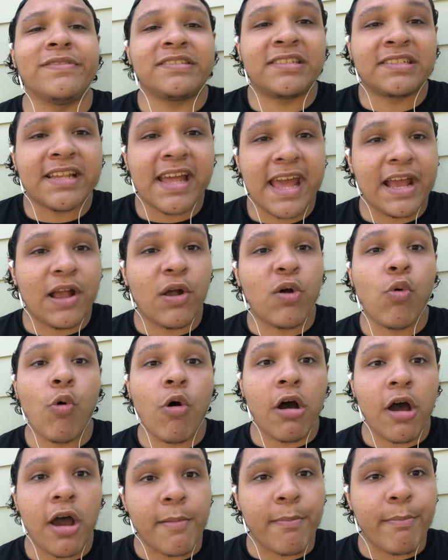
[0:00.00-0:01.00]

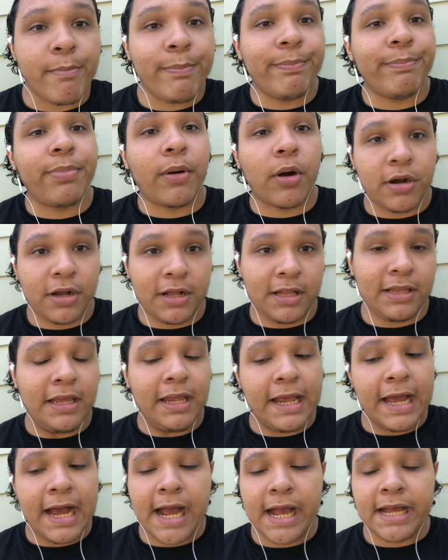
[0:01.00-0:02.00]
Saquon Barkley,
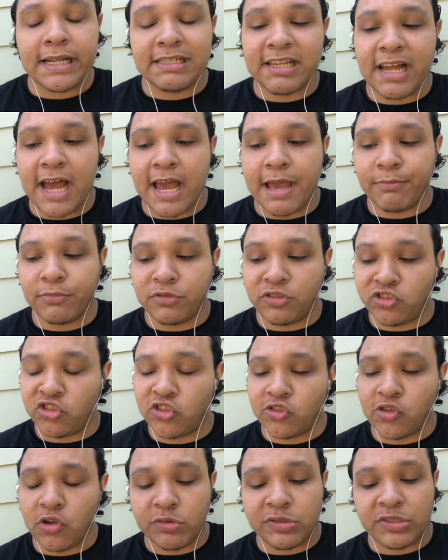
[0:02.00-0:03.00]
guys. I'm
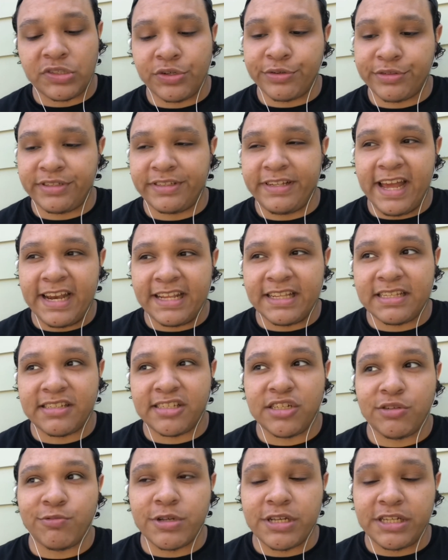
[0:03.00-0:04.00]
so excited to
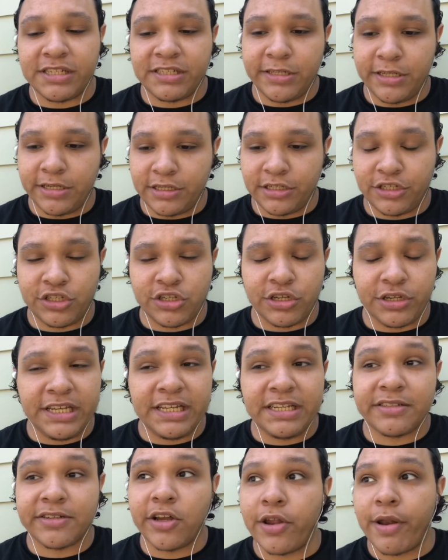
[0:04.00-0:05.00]
see what
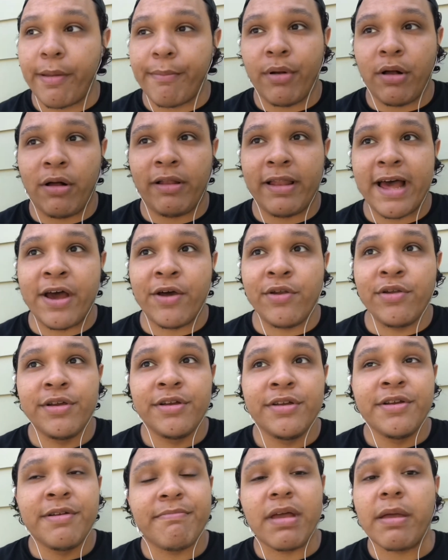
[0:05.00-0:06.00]
he's gonna ball out.
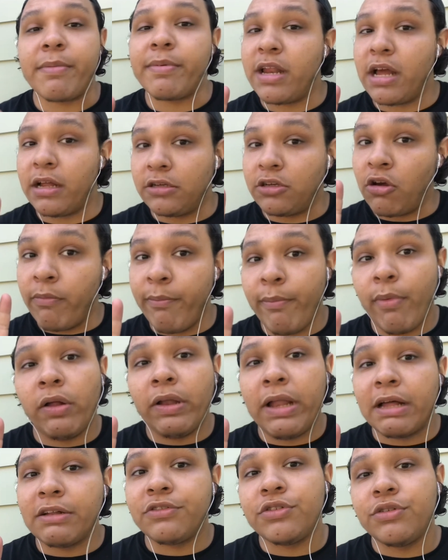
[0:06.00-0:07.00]
Maybe not, don't
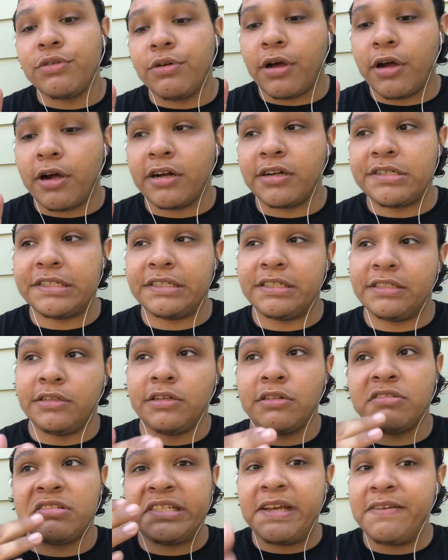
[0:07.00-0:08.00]
ball out too hard, because, you
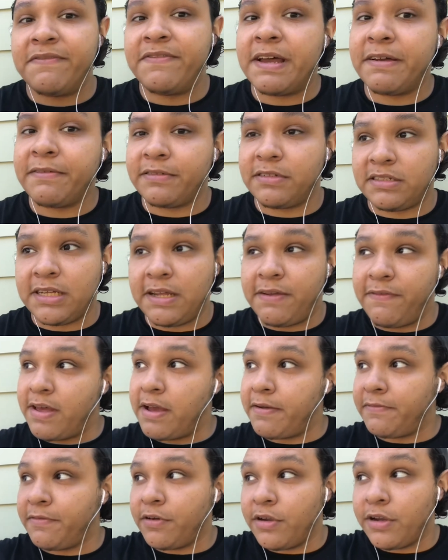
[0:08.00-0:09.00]
know, save
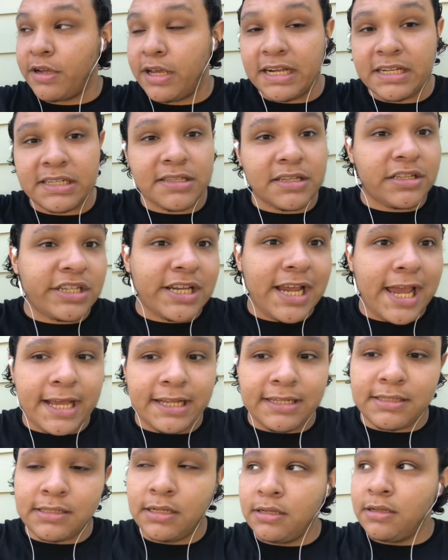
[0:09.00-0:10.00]
that for against the
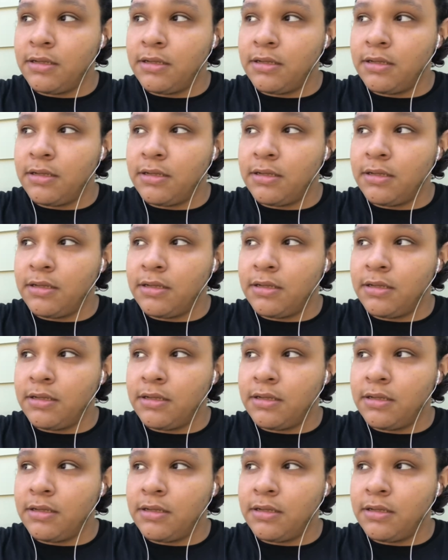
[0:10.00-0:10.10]
Jags.